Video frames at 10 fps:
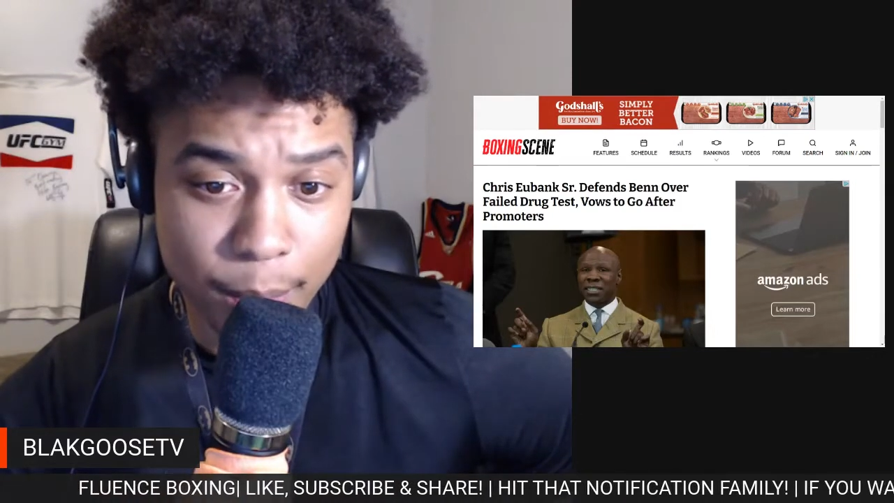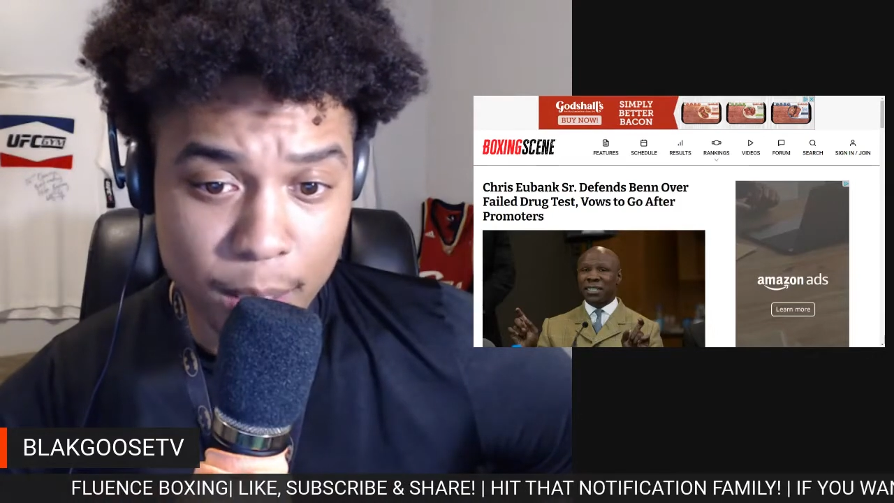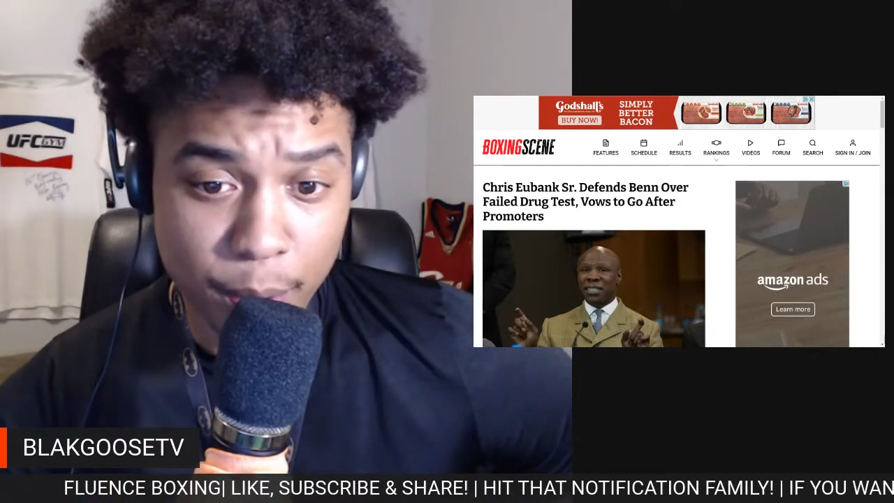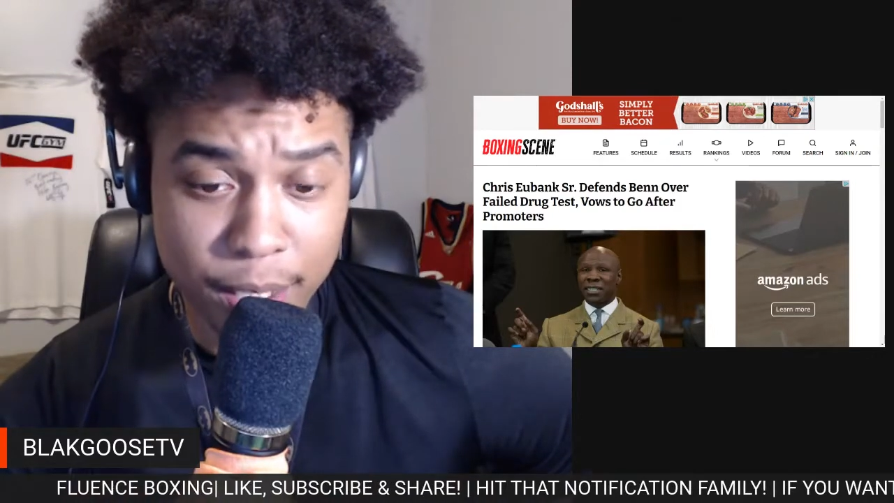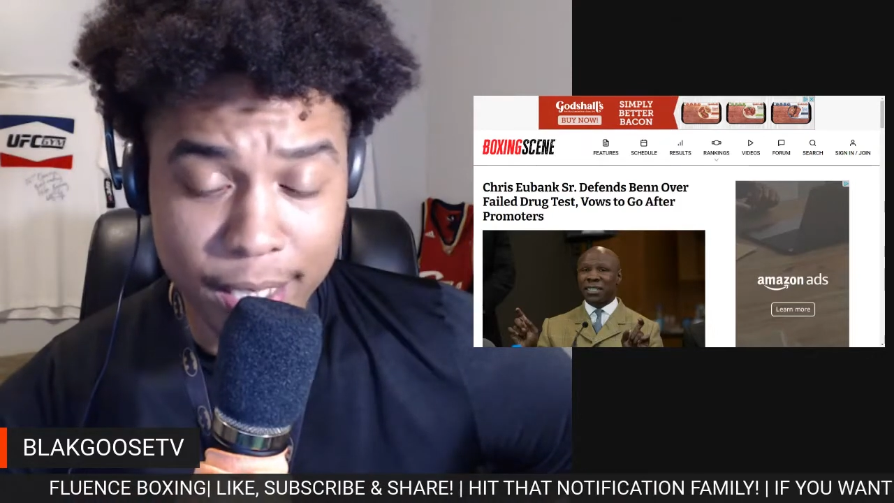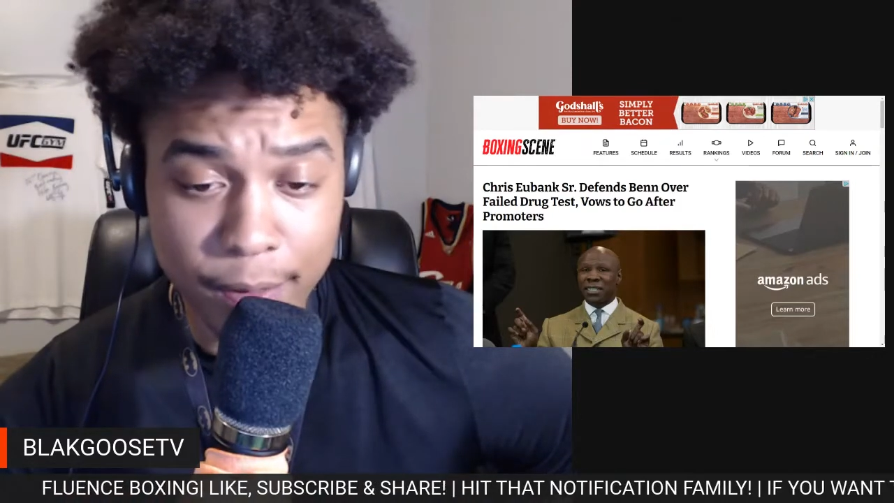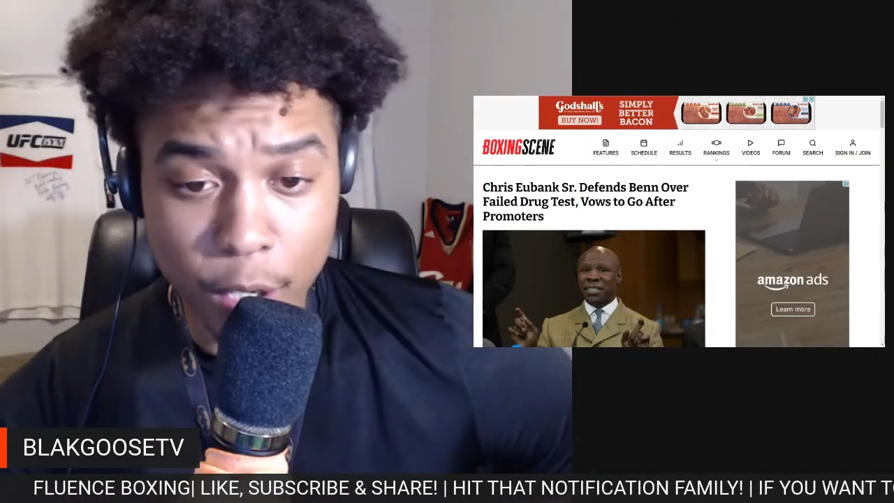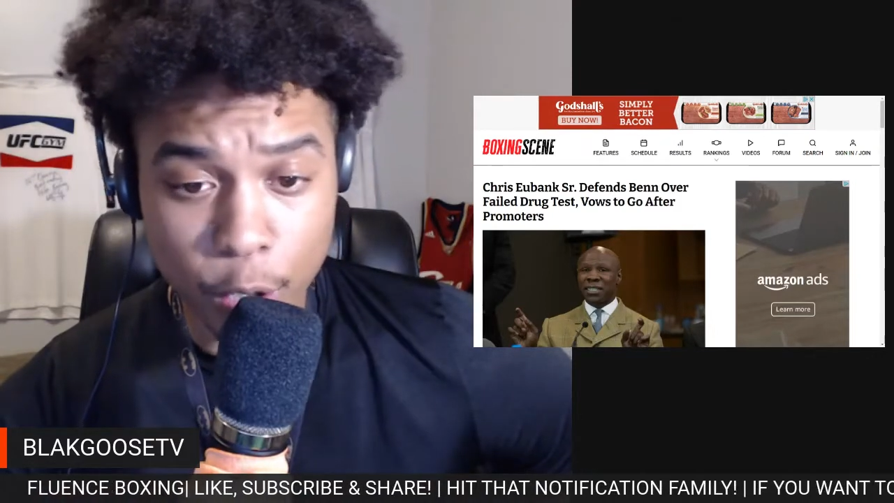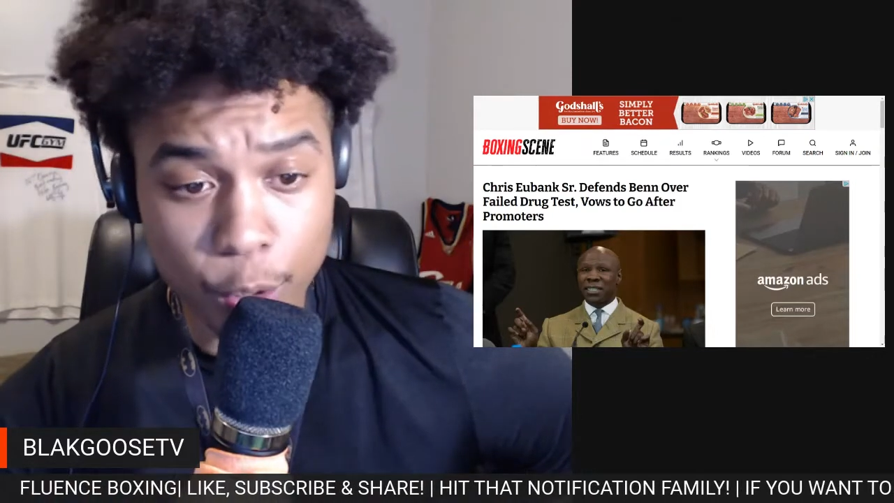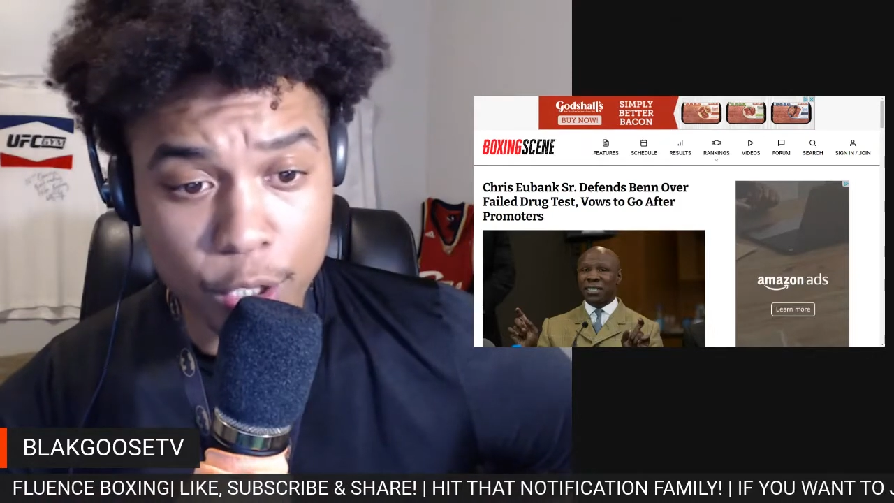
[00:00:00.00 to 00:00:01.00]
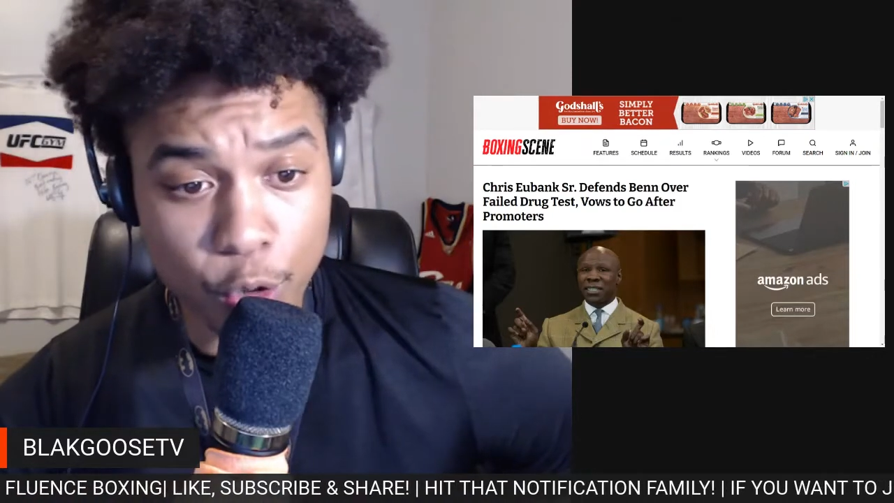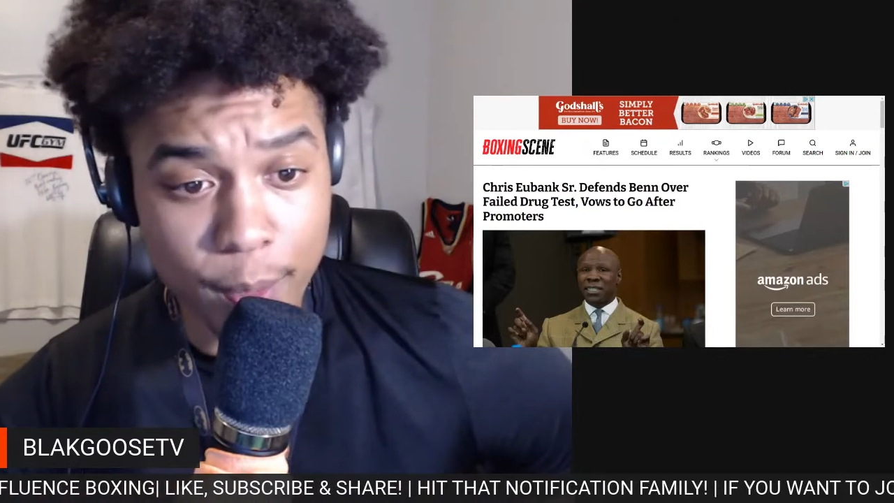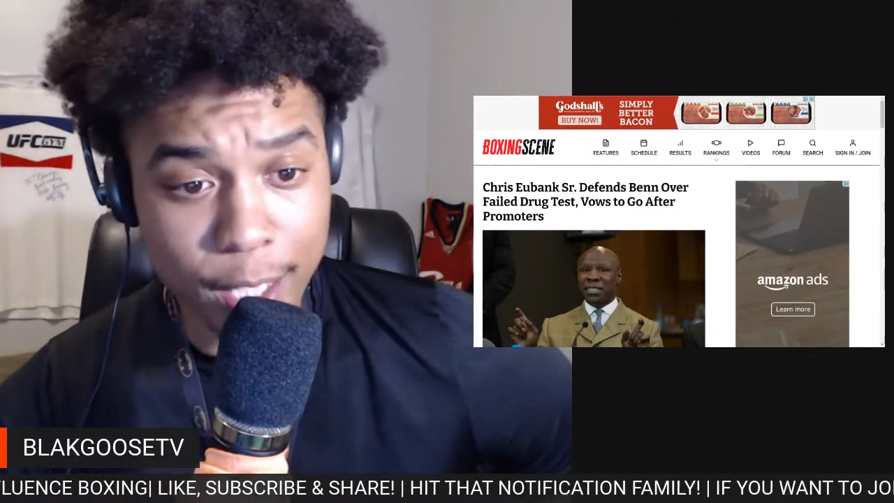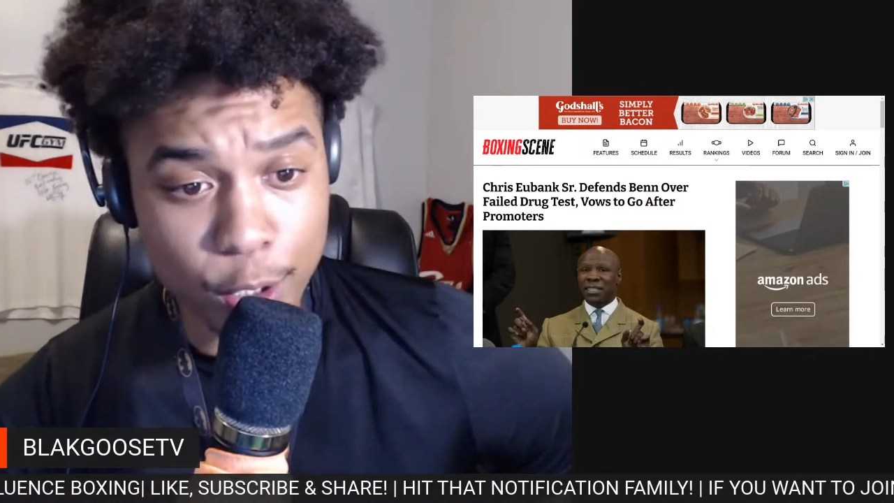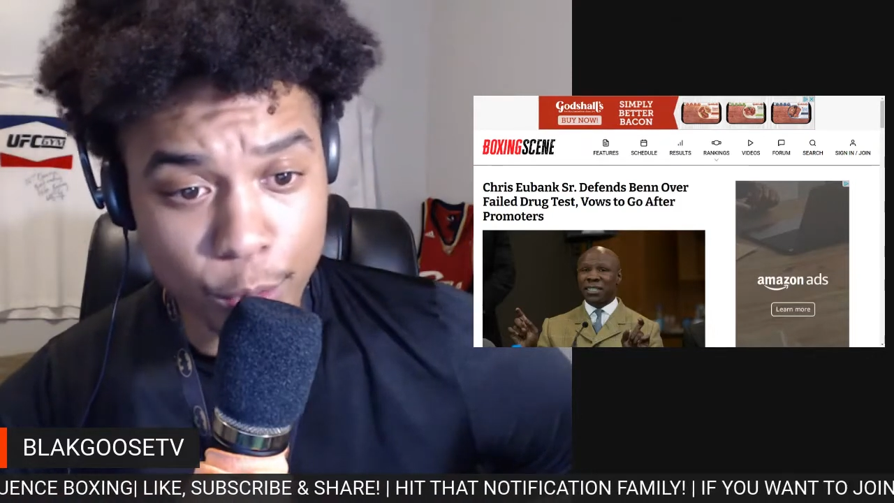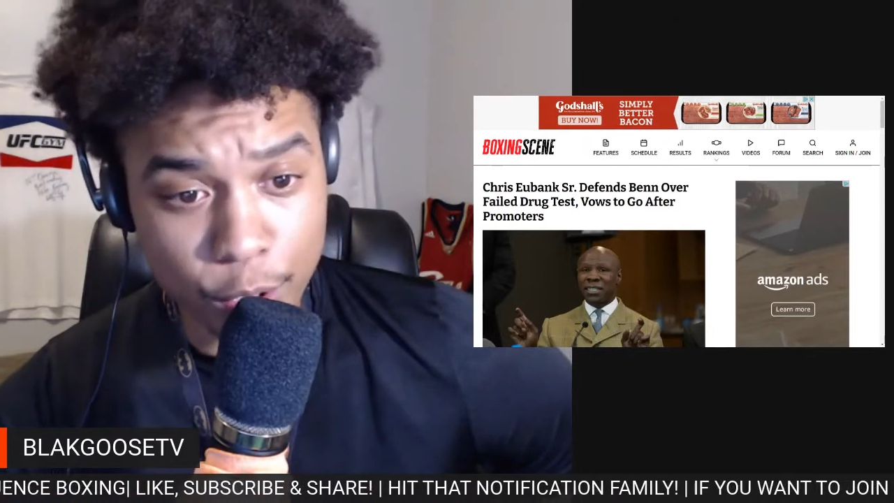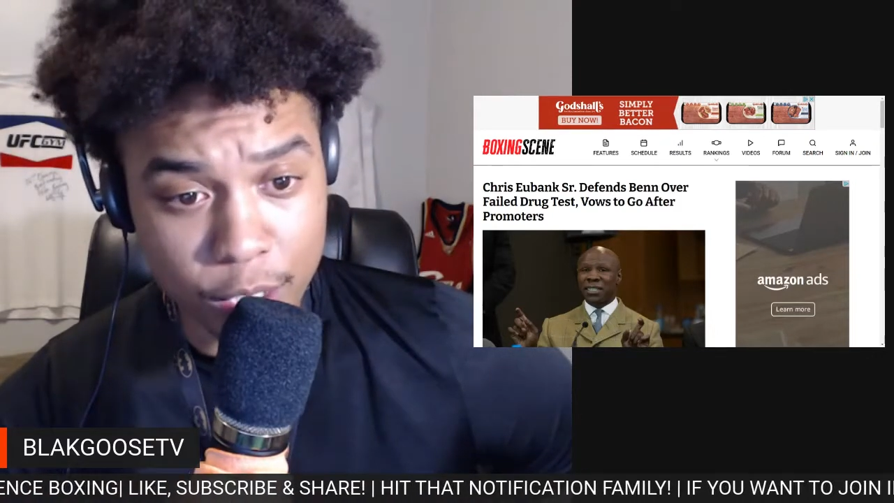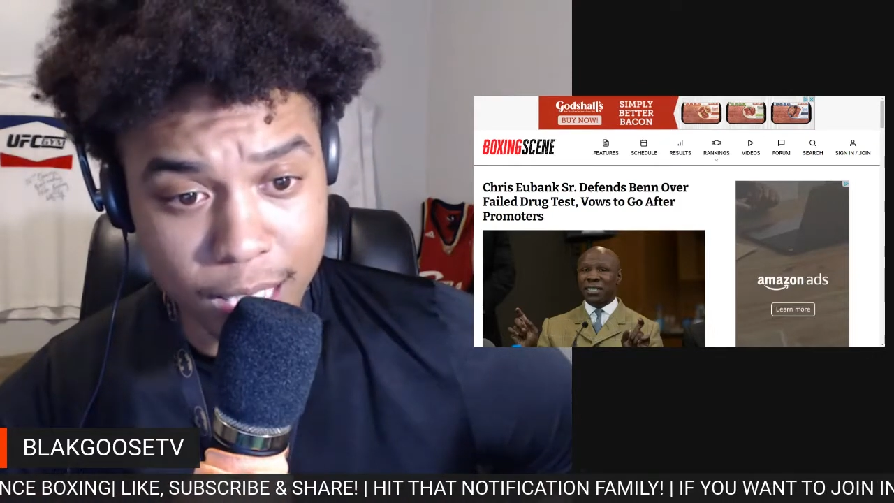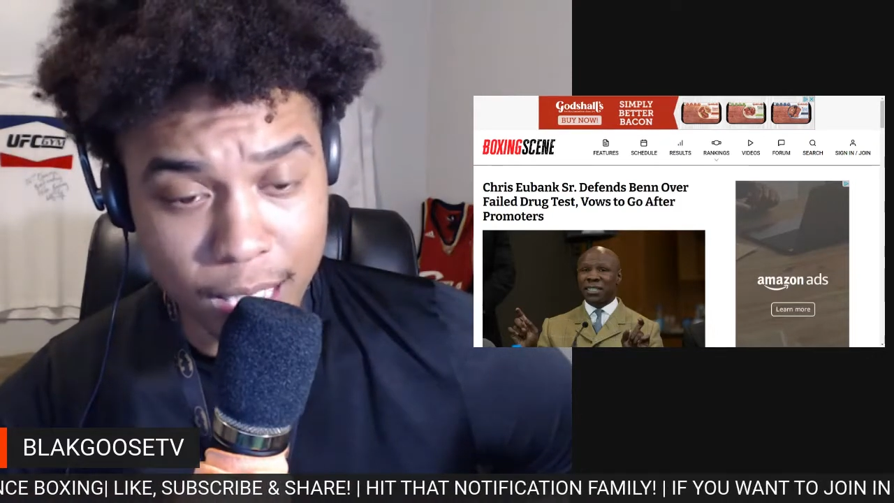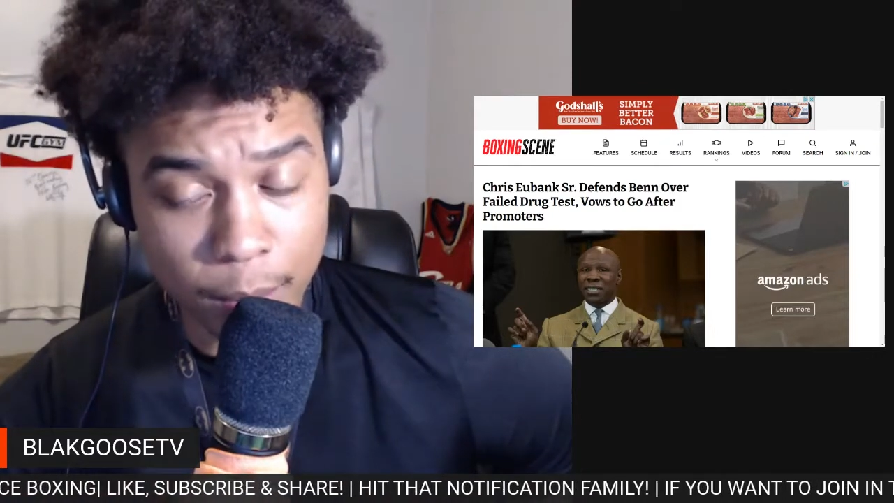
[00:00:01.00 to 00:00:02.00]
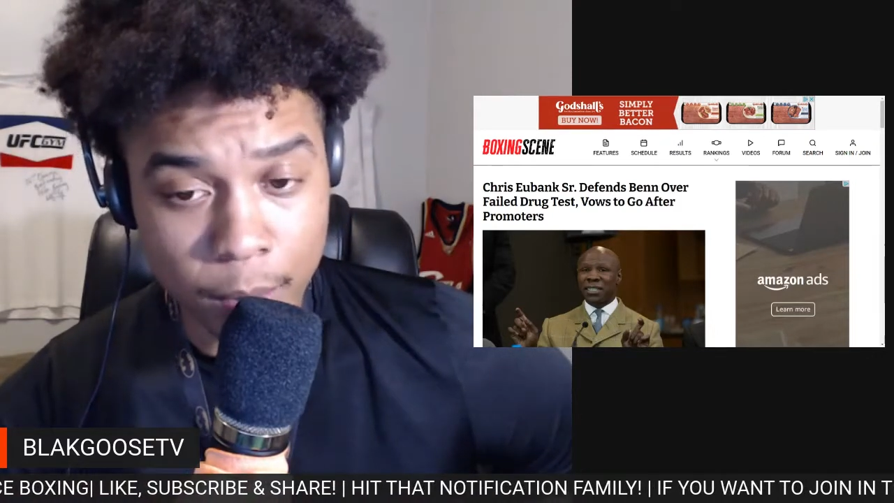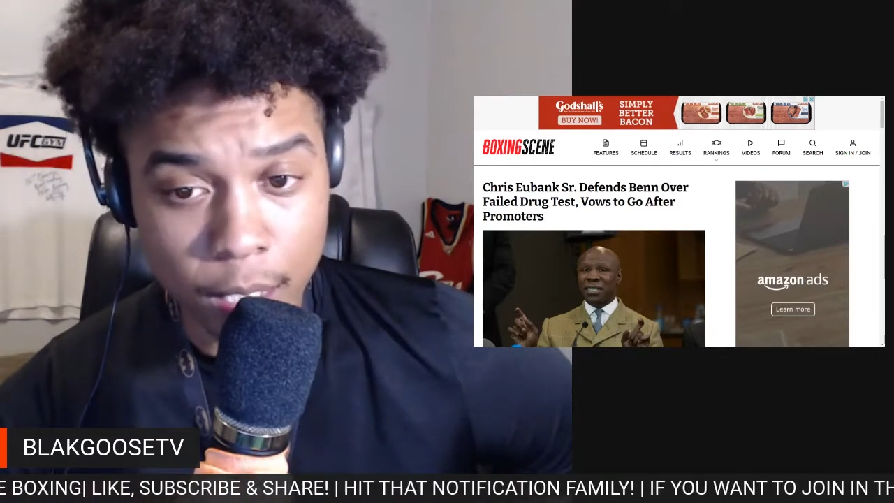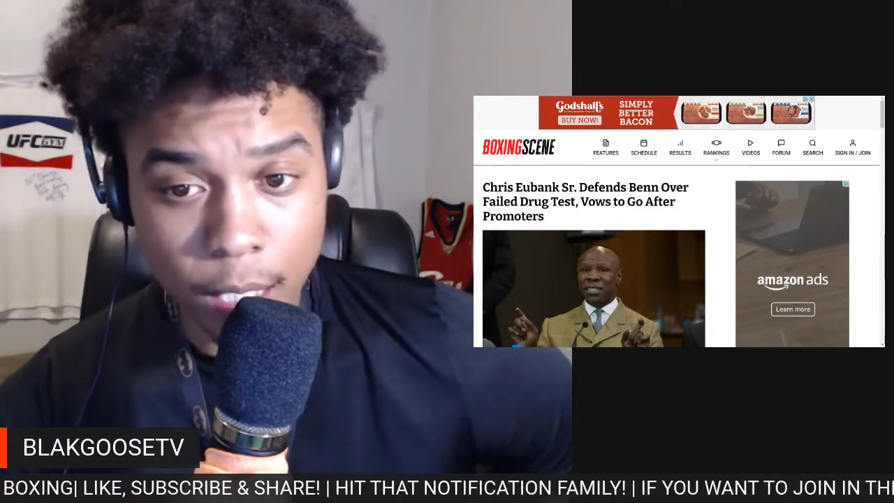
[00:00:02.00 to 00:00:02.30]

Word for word: He's putting even on Chris Eubank Jr.'s team